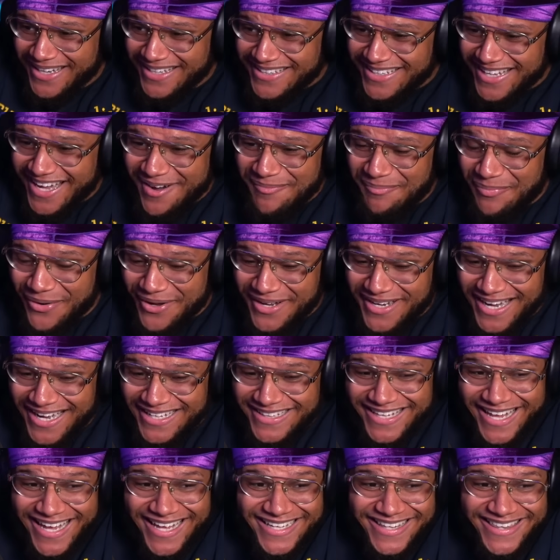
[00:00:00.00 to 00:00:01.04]
That boy got
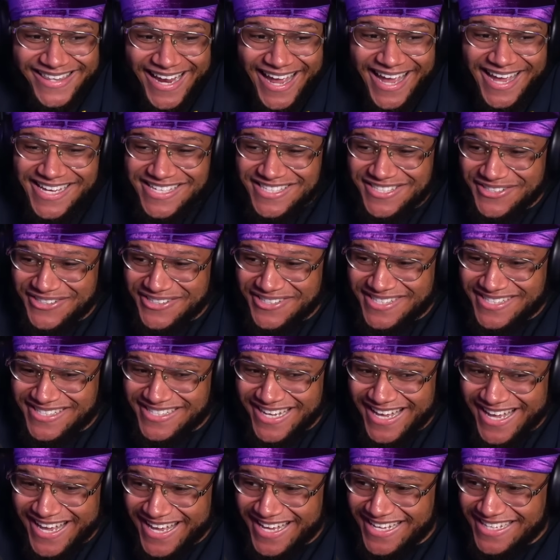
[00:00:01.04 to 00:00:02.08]
that danger
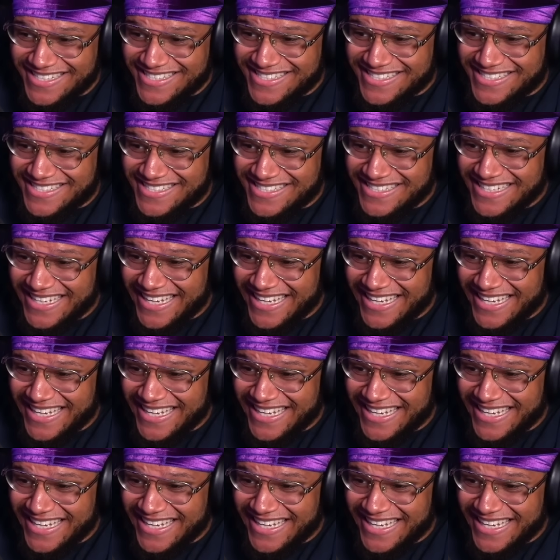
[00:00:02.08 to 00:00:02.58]
sense.